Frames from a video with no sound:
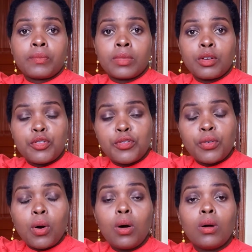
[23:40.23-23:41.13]

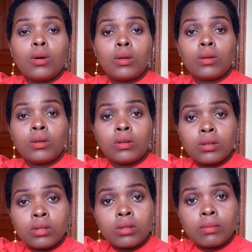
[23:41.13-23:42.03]
for
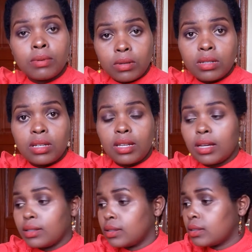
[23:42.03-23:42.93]

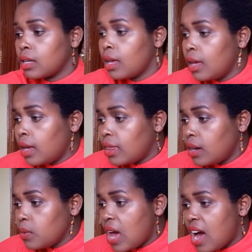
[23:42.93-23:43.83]
proceedings. Then we
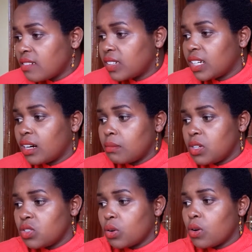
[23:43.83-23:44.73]
have
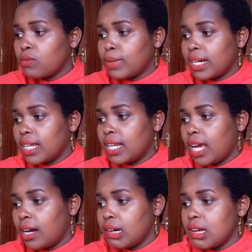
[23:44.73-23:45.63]
reclamation of marine
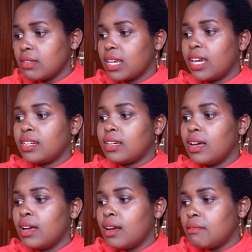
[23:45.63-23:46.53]
areas and
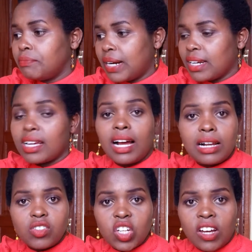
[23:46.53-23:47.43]

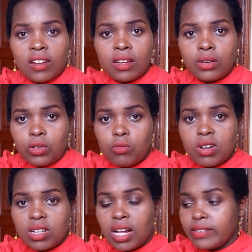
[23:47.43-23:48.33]
mariculture. You know,
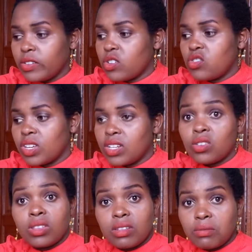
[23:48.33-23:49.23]
mariculture, we're doing it
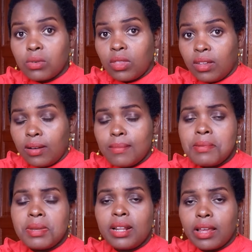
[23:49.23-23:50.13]
on the
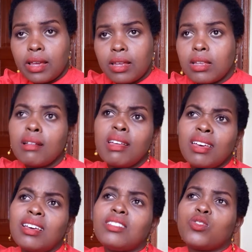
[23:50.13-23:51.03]
mainly,
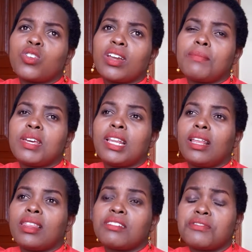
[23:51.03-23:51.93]
it's usually mainly
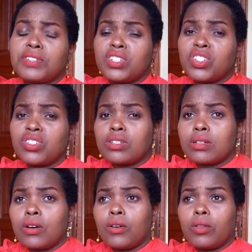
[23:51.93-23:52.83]
the fish
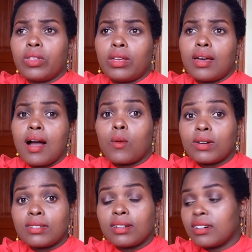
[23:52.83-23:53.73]
or the
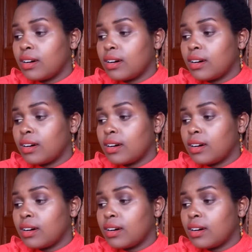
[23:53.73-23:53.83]
aquatic